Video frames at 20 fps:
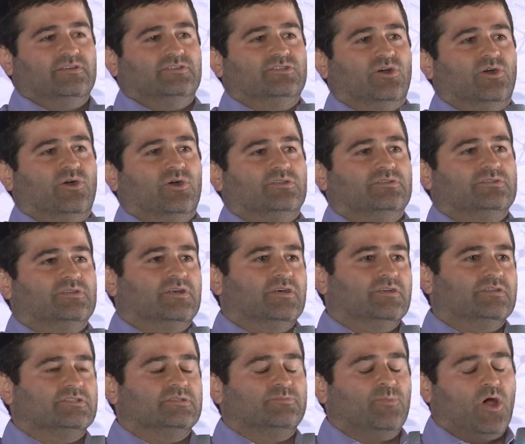So it's
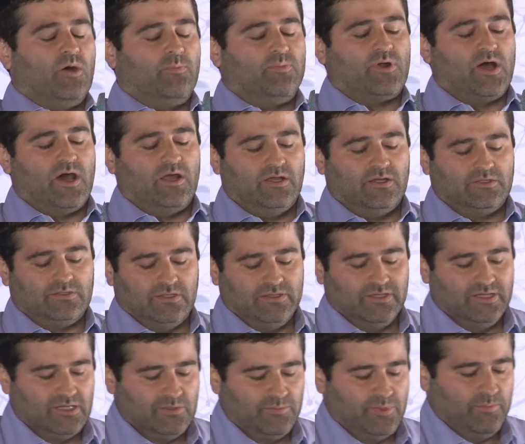a small product, a
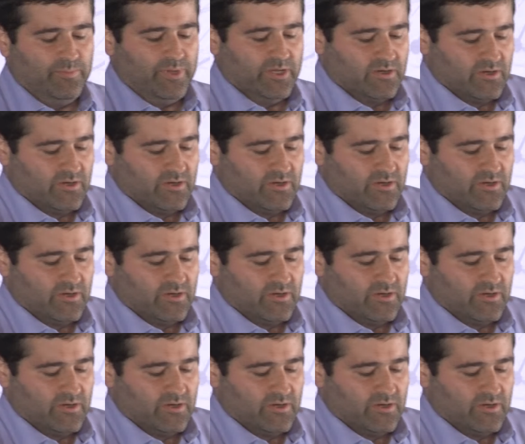little bit